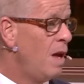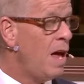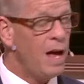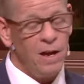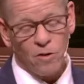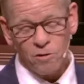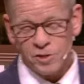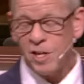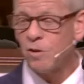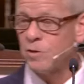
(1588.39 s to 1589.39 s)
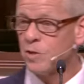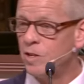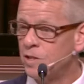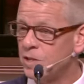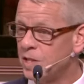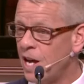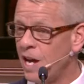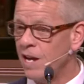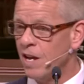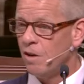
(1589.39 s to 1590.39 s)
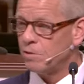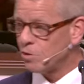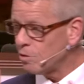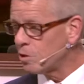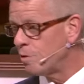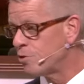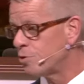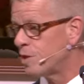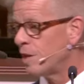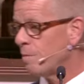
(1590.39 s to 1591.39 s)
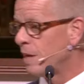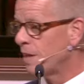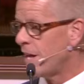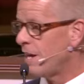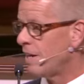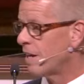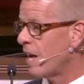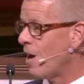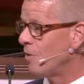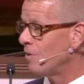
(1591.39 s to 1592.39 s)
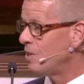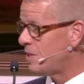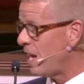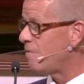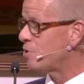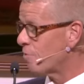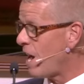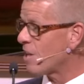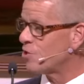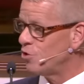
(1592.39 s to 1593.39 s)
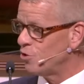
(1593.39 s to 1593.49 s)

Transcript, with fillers: And R.C. goes on to say what's also interesting about that account is David's reaction.